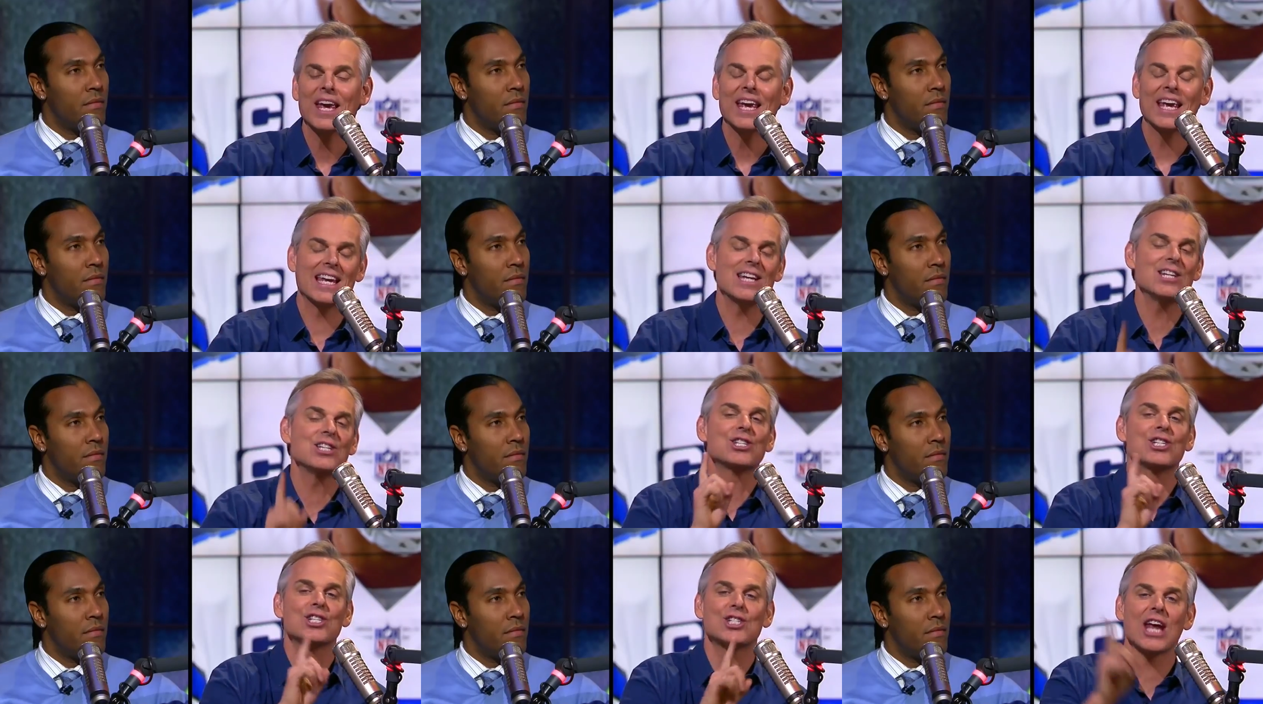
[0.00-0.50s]

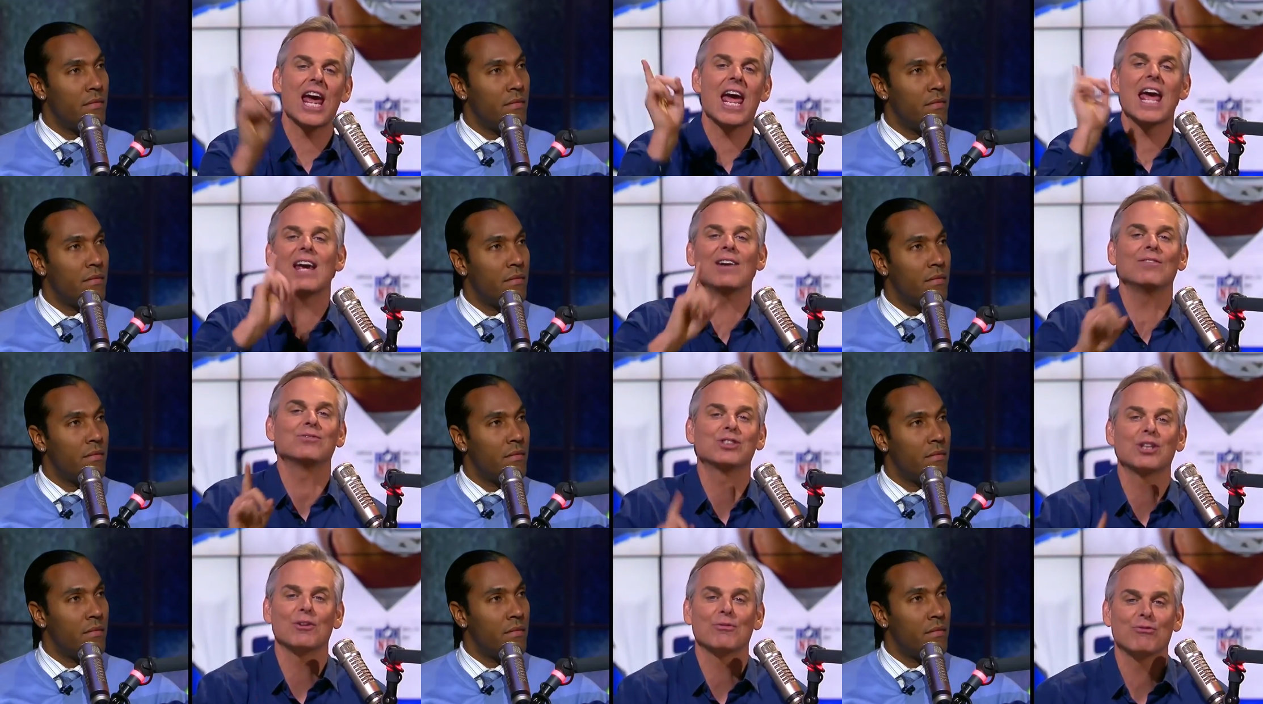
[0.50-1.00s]
Speaker 1: He
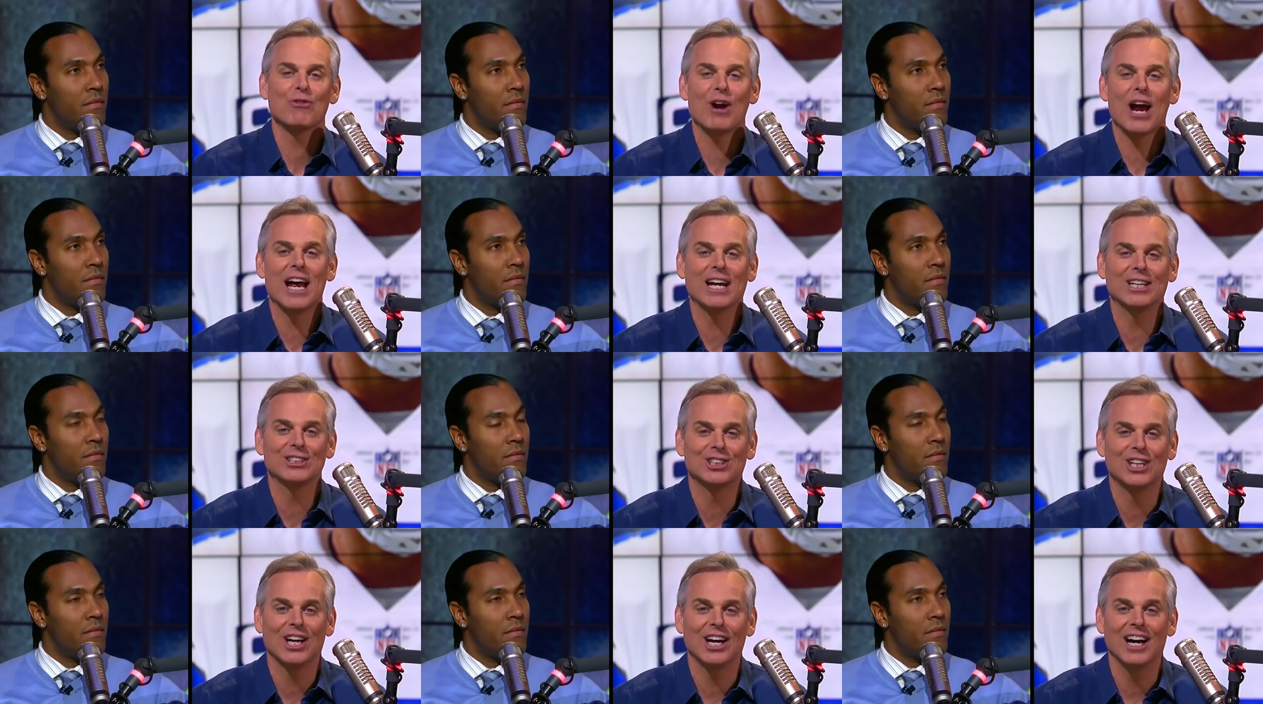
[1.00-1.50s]
saves the
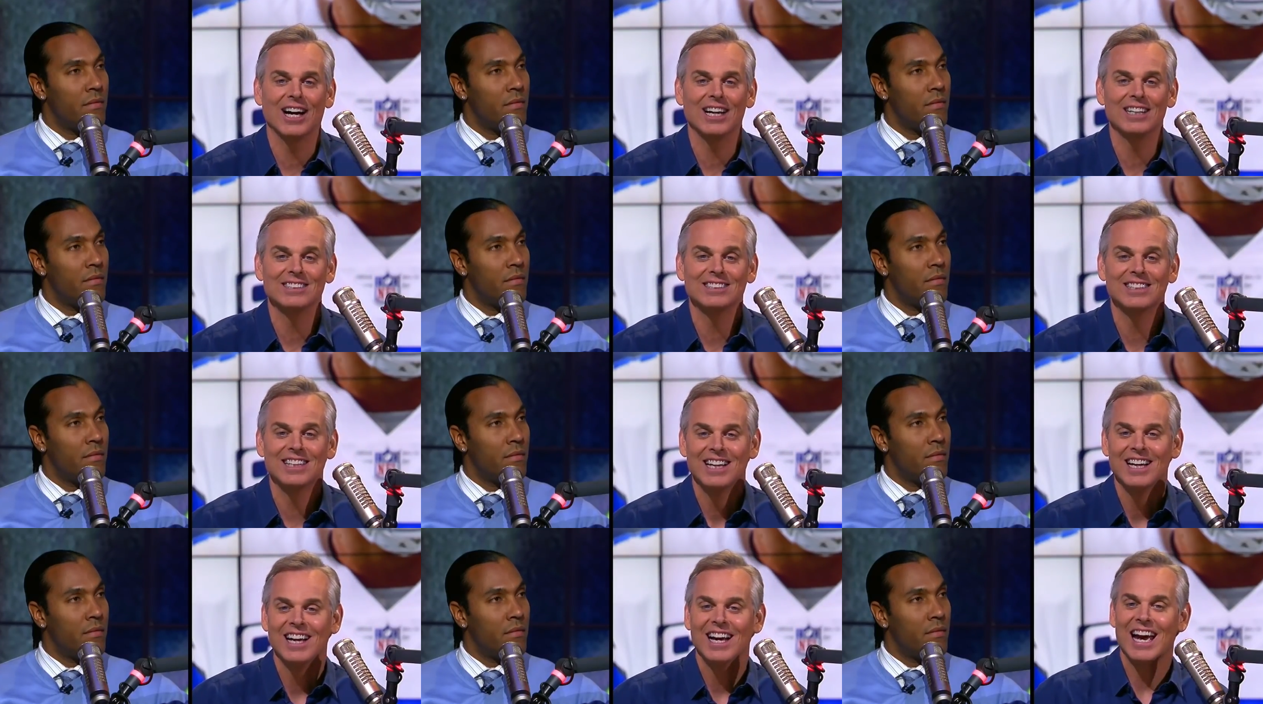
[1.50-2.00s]
franchise.